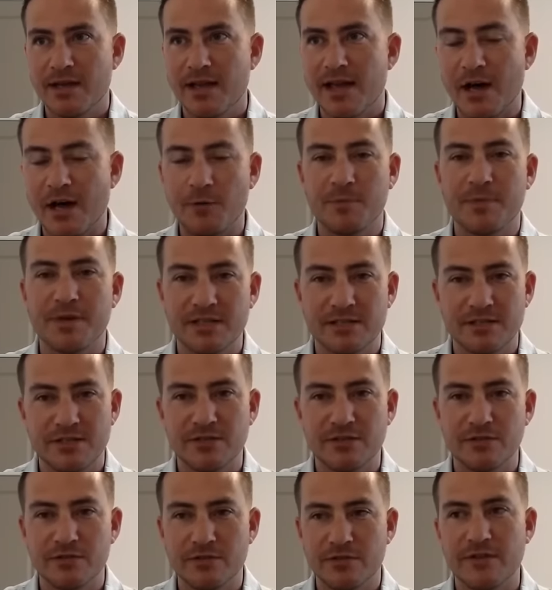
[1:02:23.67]
helping
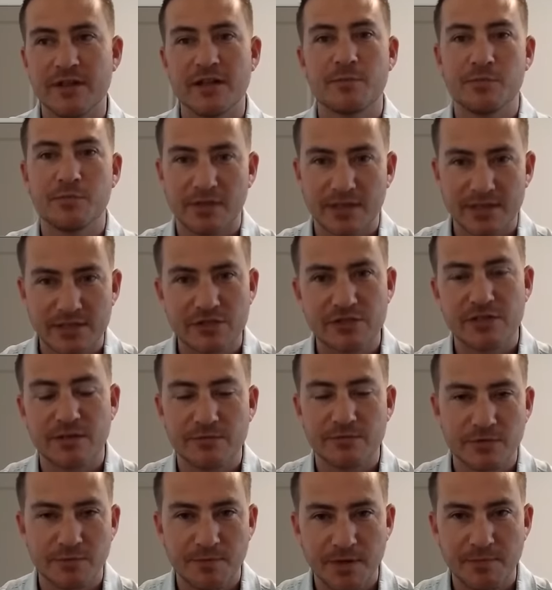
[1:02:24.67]
to develop
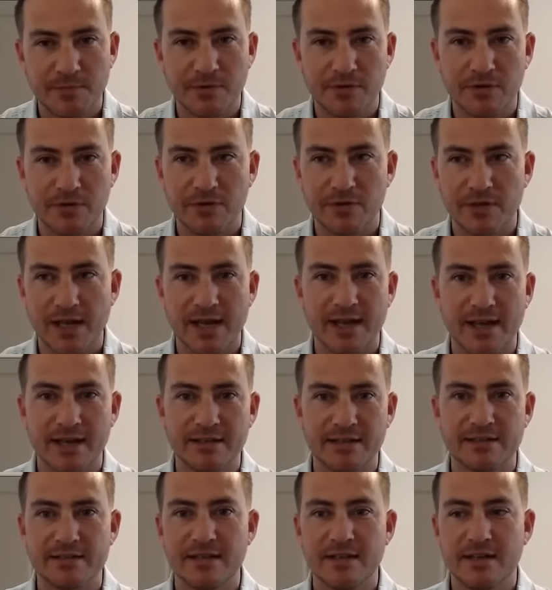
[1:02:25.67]
relationships with people
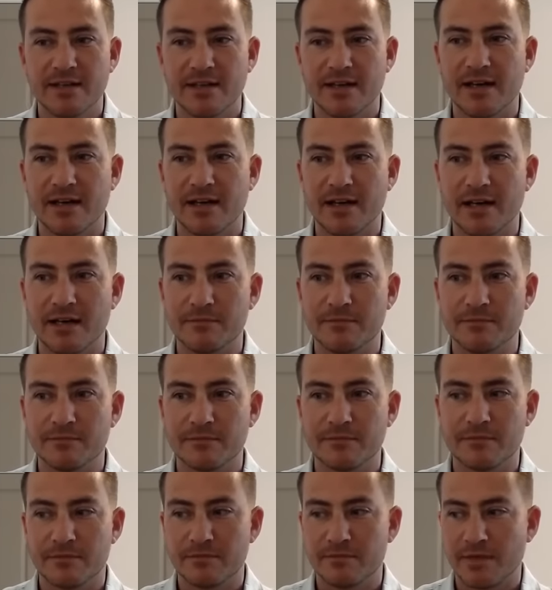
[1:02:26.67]
and
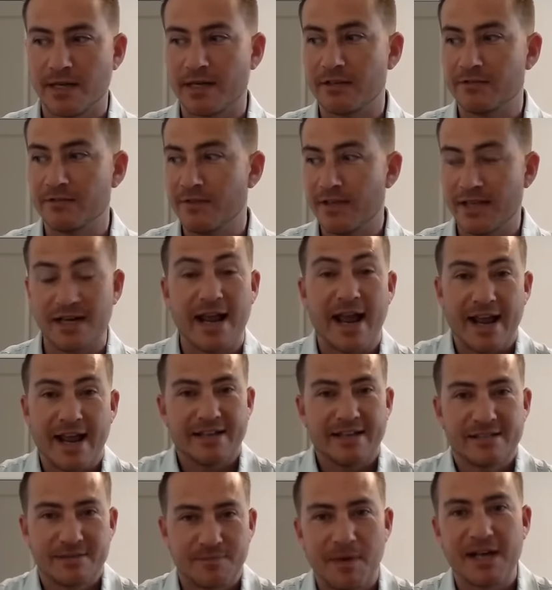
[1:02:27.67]
kind of
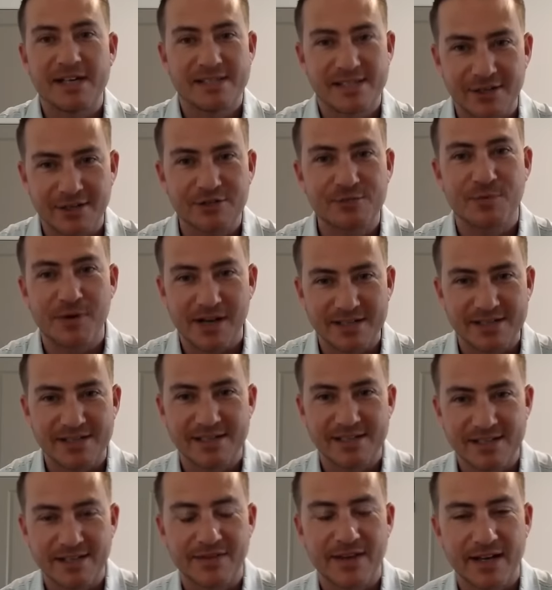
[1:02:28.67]
enhance my sales
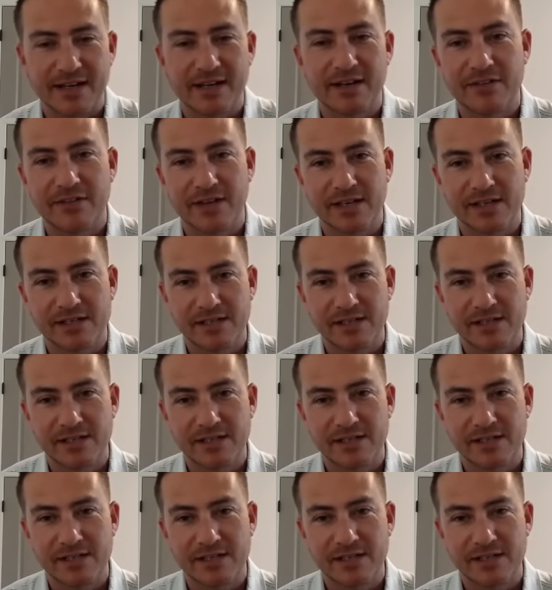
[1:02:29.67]
process and that kind of thing.